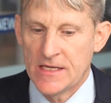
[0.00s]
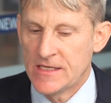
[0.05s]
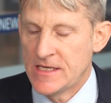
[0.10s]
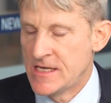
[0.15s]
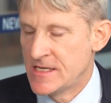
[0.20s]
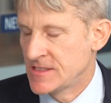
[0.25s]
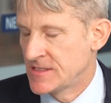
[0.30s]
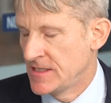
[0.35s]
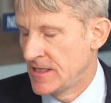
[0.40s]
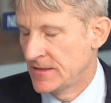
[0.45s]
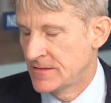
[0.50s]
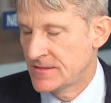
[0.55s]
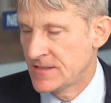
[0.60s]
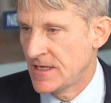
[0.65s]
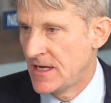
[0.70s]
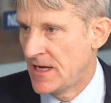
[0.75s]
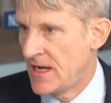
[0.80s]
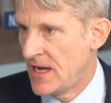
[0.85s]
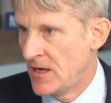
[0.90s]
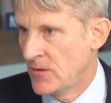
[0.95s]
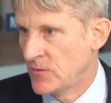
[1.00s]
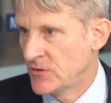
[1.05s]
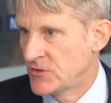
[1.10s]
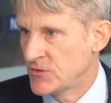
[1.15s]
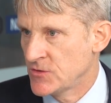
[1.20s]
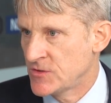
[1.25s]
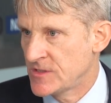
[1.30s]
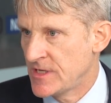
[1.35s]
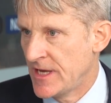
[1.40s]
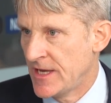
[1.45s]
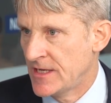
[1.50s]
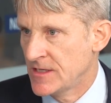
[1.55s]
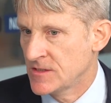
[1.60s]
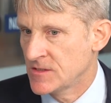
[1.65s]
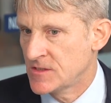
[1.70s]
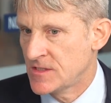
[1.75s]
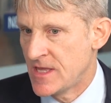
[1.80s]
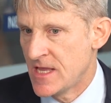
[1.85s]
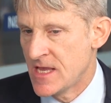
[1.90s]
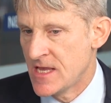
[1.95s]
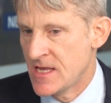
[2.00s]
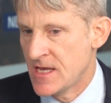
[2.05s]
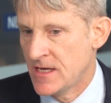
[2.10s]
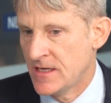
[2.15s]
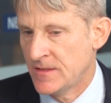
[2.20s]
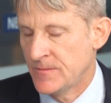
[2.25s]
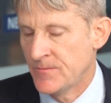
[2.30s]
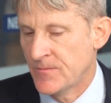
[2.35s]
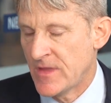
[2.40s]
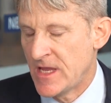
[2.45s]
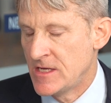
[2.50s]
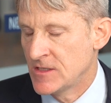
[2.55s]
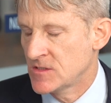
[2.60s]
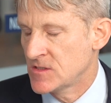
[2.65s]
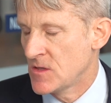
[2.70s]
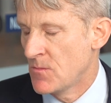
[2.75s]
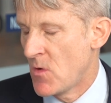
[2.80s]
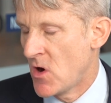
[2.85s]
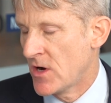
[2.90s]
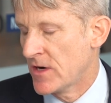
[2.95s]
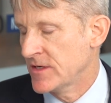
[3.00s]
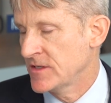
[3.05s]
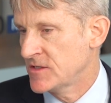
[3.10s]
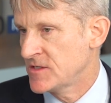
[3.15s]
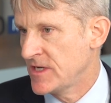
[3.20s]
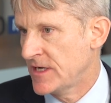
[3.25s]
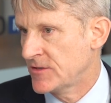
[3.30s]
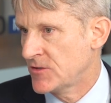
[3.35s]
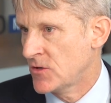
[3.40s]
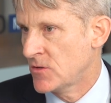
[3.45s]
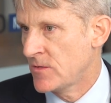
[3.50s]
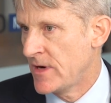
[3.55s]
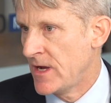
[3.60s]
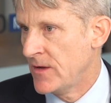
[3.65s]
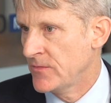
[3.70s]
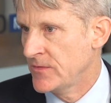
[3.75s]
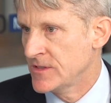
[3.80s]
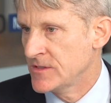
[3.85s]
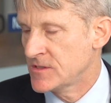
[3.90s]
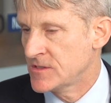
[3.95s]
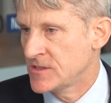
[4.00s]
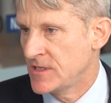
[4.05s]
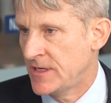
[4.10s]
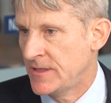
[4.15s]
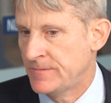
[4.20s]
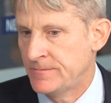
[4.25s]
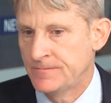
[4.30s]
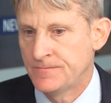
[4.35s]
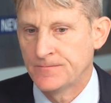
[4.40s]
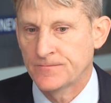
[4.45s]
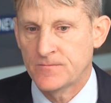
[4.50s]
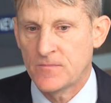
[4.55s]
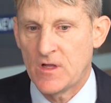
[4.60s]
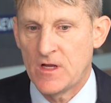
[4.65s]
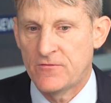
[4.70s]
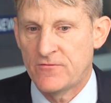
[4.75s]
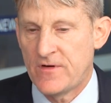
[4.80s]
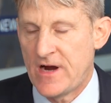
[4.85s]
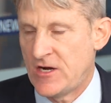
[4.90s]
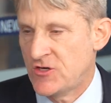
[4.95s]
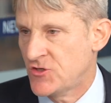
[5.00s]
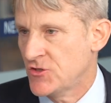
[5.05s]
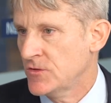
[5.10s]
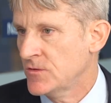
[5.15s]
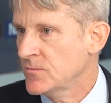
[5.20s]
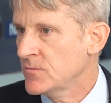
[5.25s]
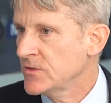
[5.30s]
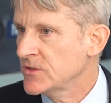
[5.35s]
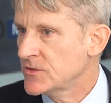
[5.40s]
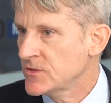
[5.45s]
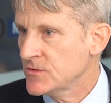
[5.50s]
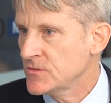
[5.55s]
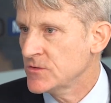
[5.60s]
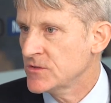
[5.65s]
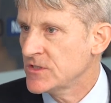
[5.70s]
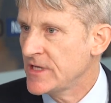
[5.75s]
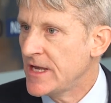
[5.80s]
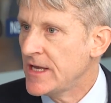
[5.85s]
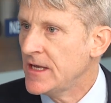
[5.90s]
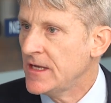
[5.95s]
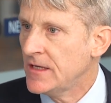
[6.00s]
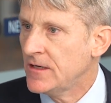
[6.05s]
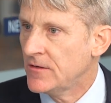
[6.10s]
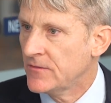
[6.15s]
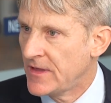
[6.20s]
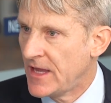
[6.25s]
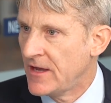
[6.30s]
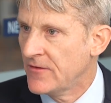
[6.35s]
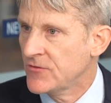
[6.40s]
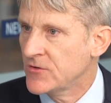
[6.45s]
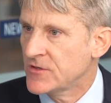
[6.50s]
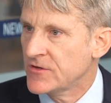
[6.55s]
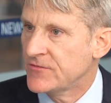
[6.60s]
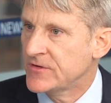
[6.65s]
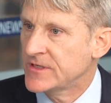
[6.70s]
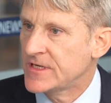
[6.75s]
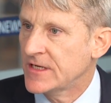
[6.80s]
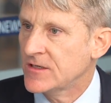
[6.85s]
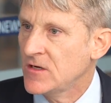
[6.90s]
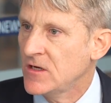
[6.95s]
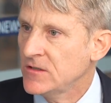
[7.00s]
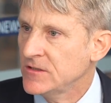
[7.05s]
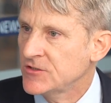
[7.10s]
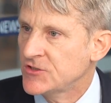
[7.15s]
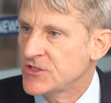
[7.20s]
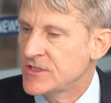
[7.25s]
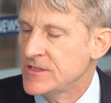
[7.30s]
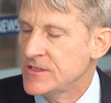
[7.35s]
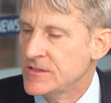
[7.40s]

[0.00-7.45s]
Is it, how would you say, is the market sector around this fractured, would you say, or they have their different technologies?